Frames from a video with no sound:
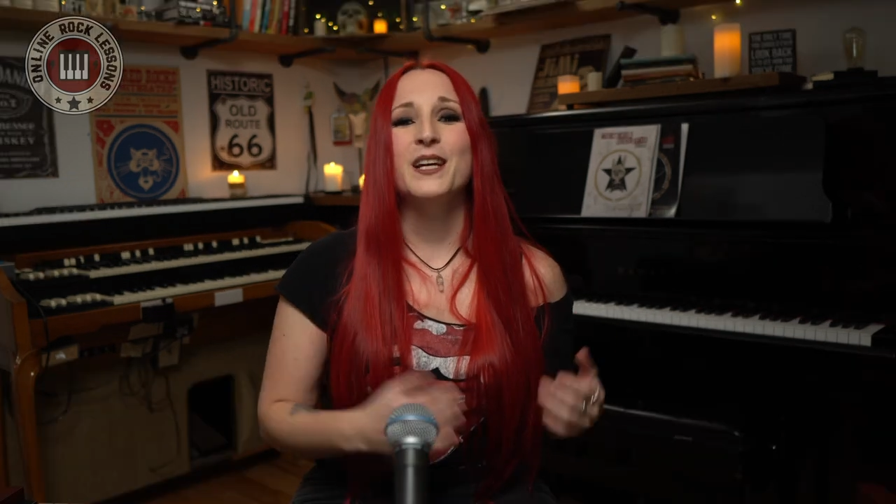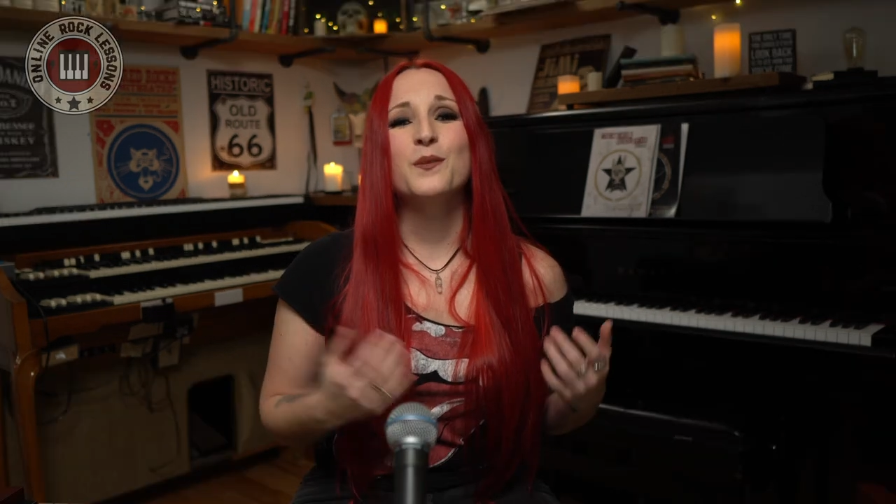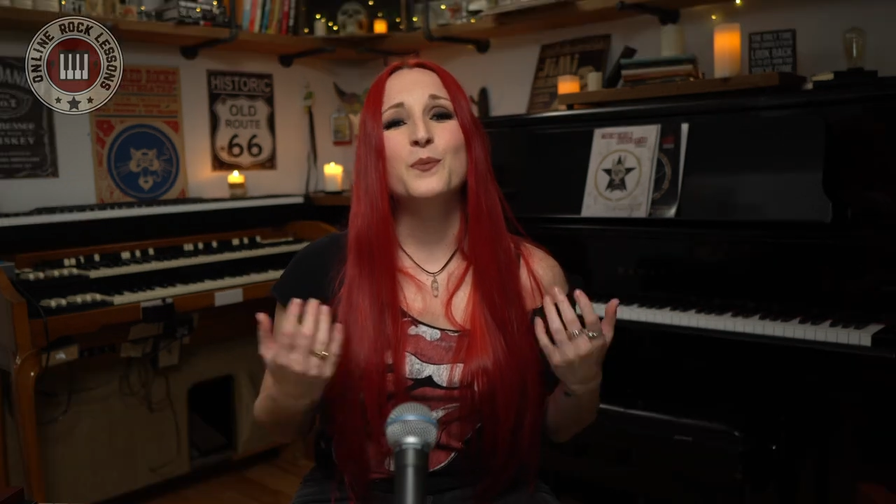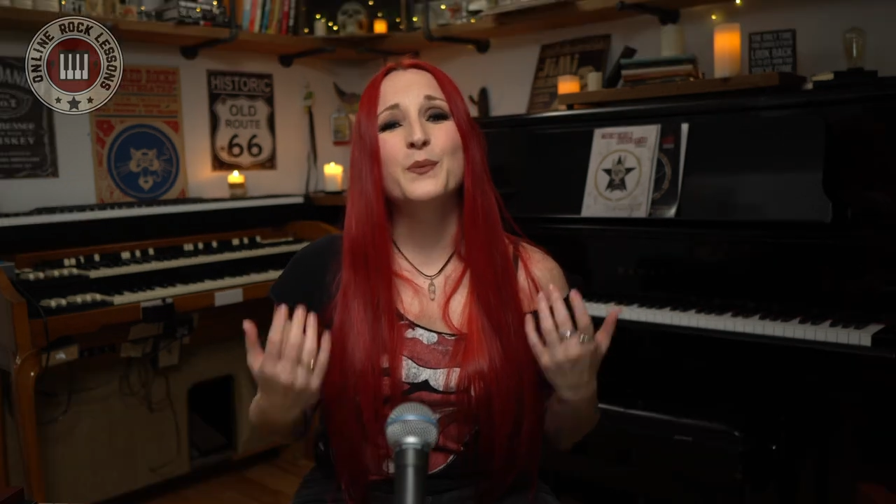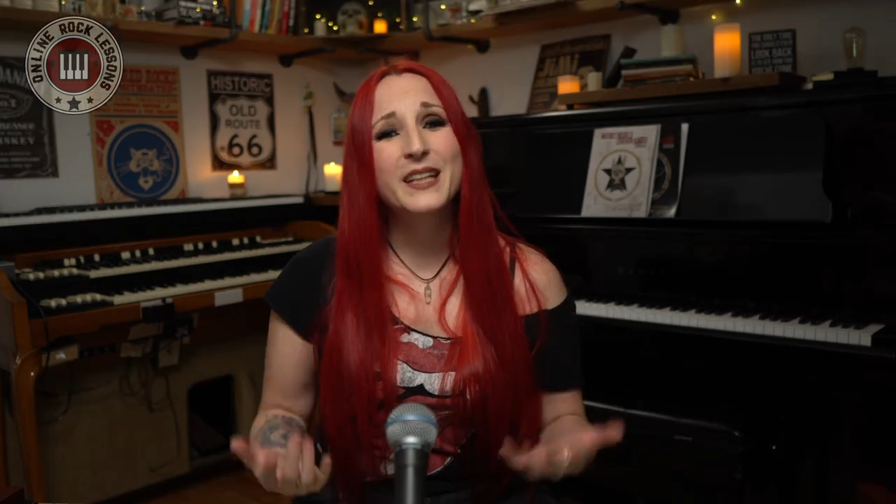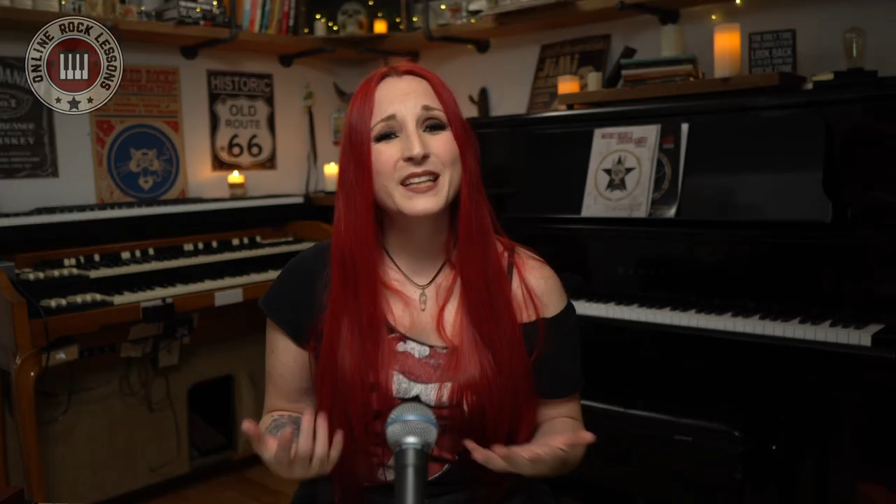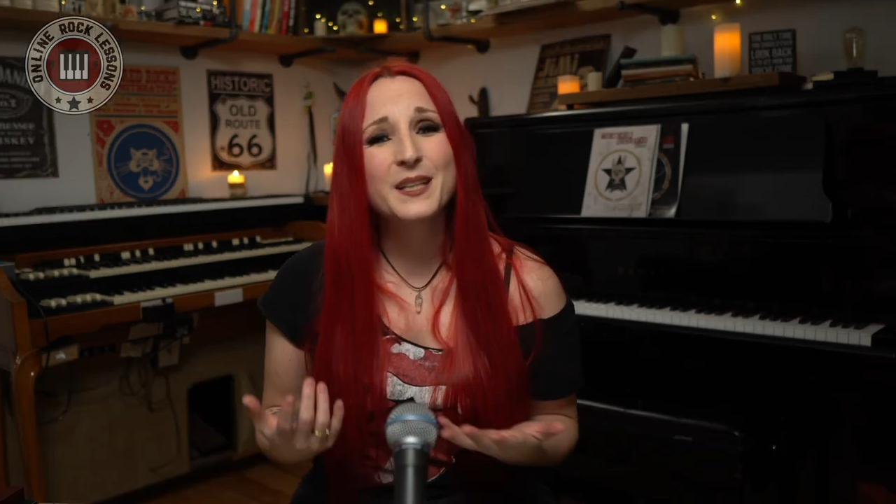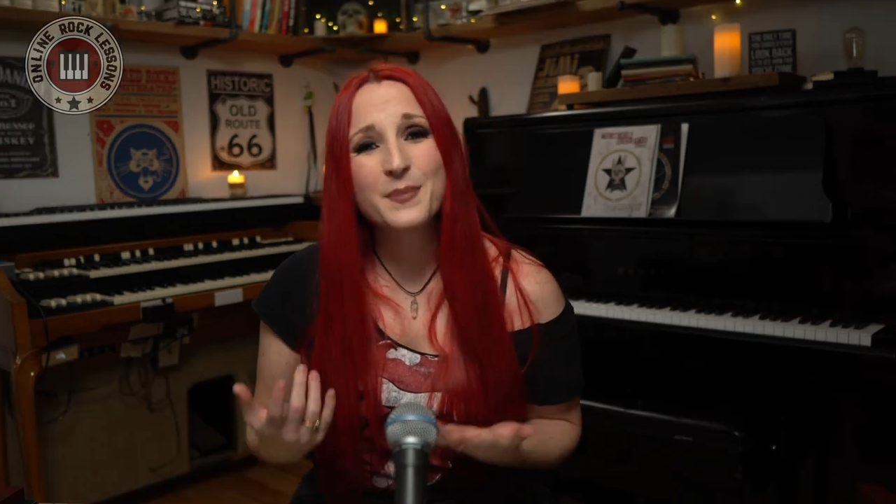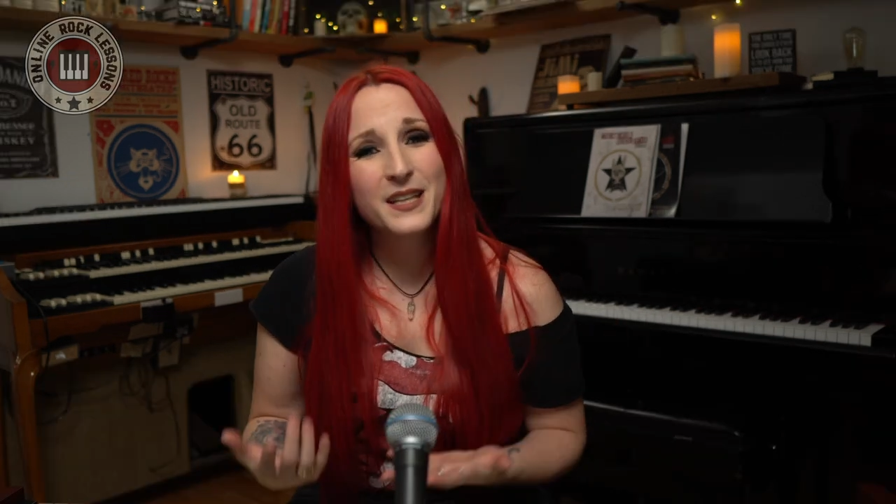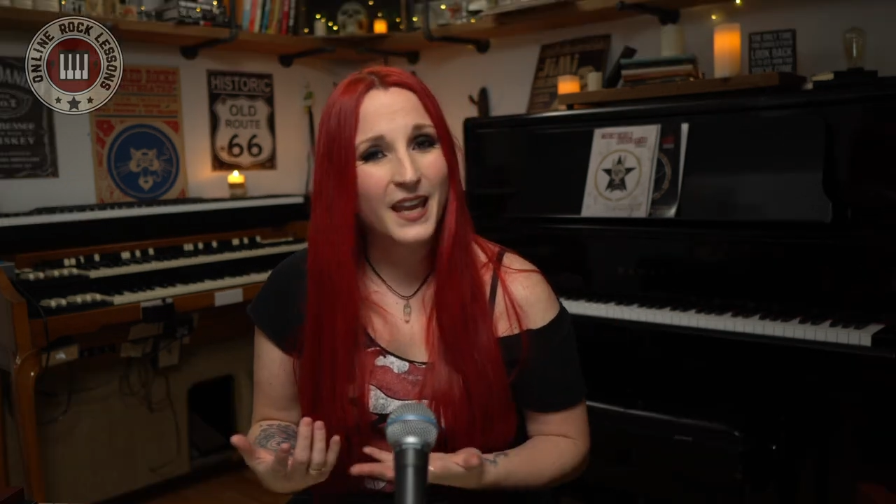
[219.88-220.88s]
it
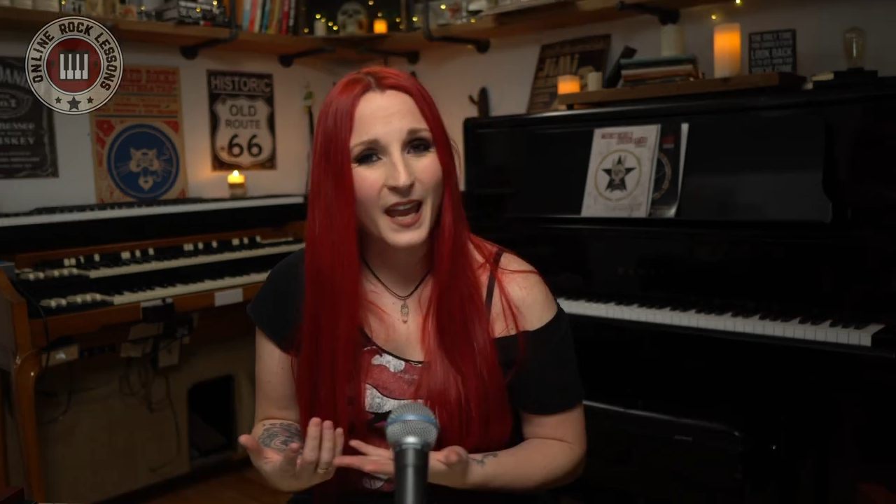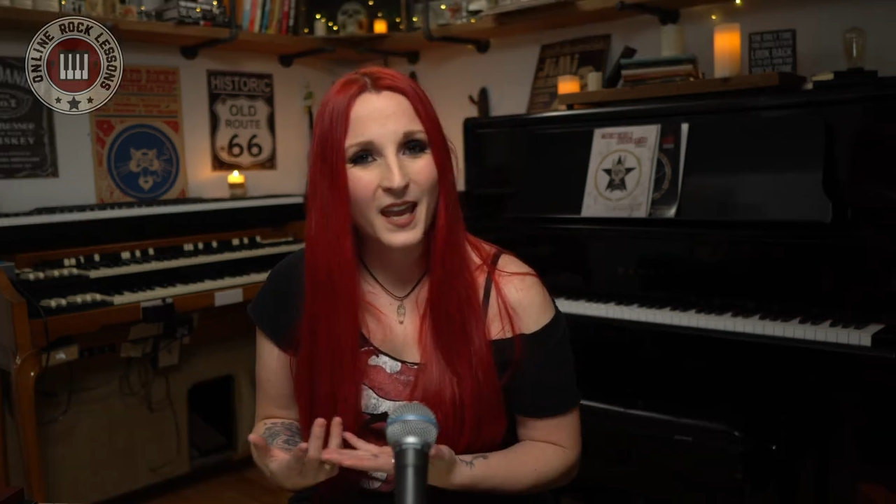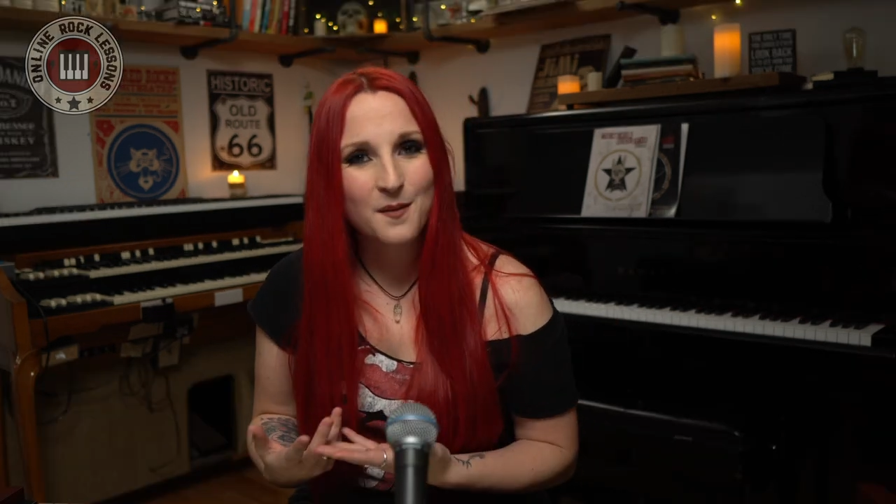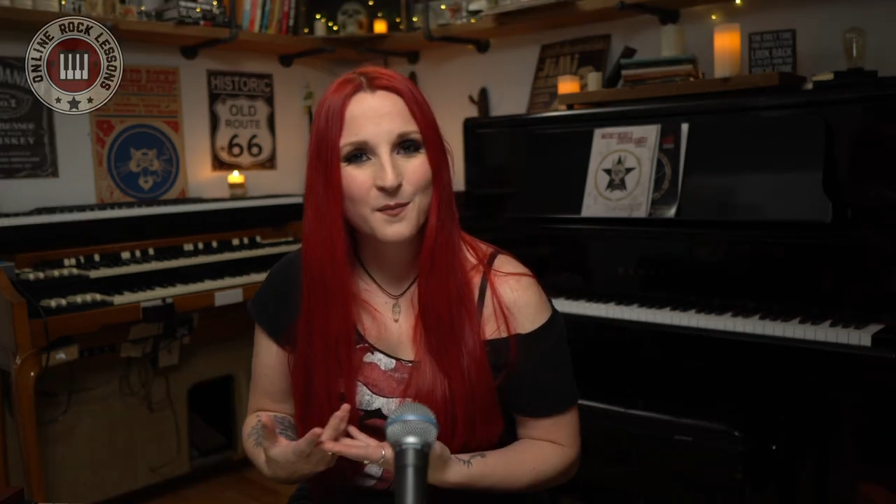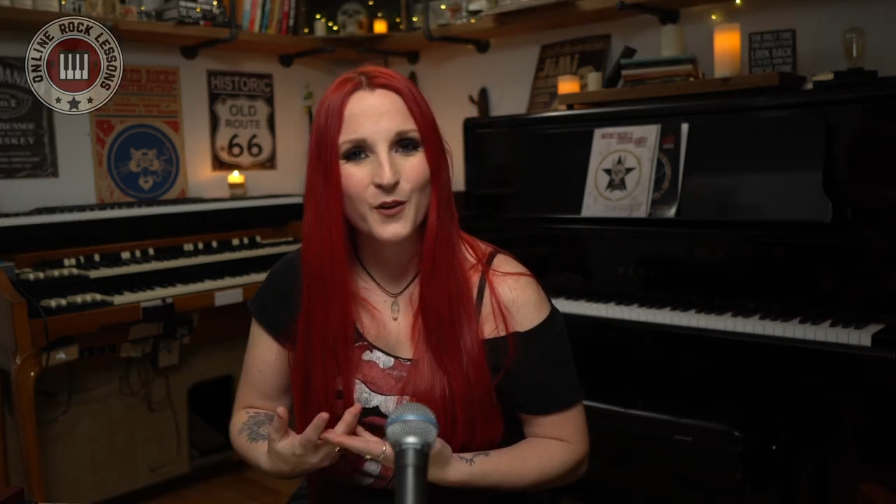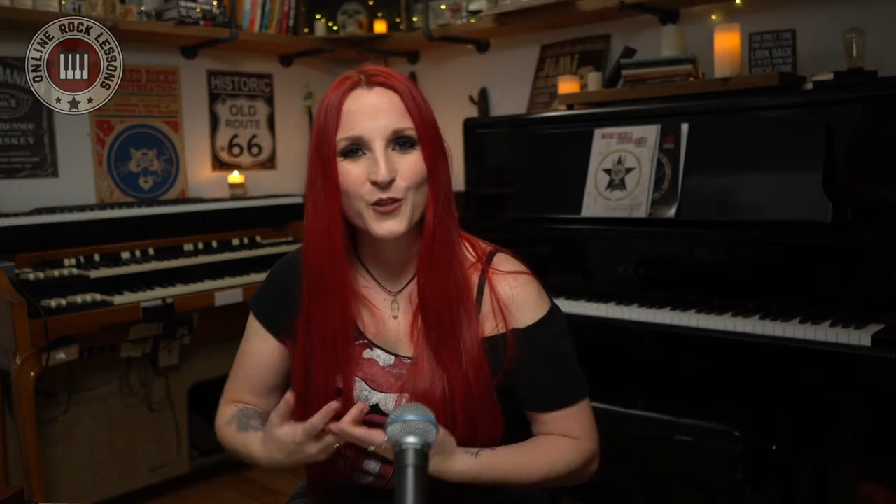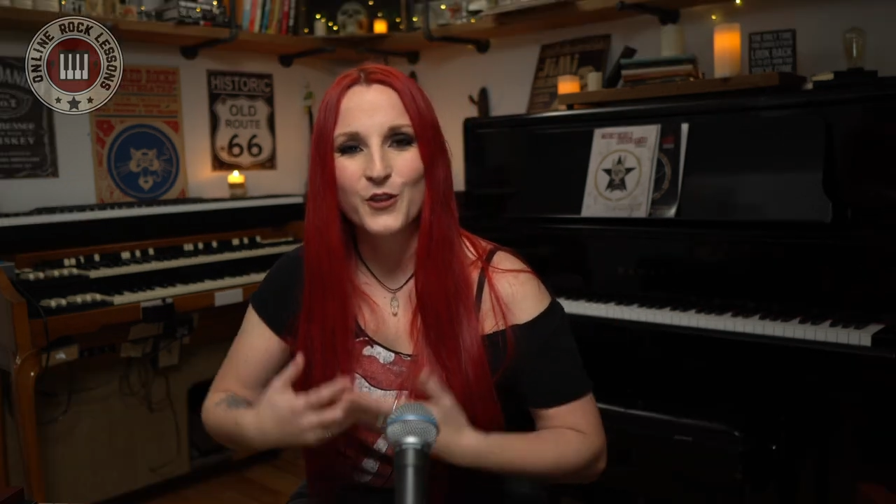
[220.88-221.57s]
really became